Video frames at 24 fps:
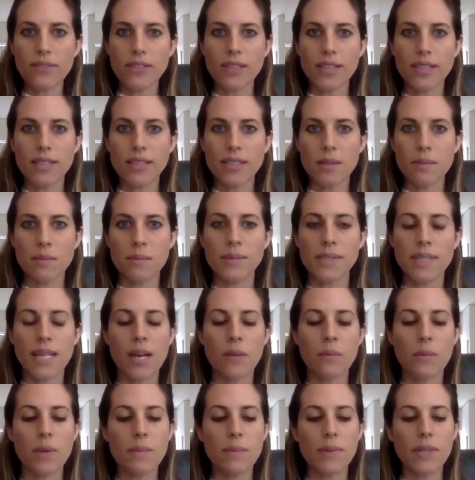systems
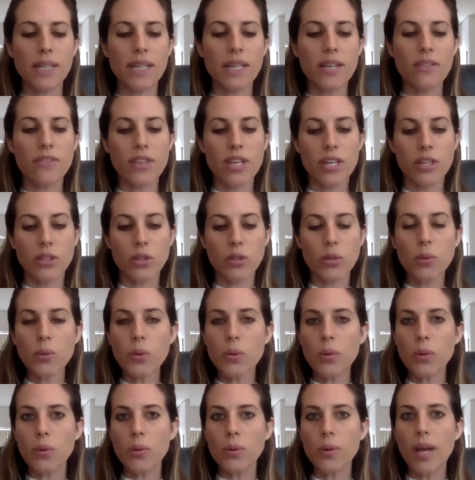and we believe they're
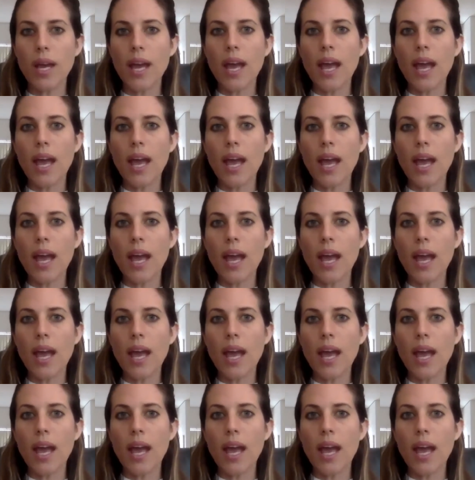true,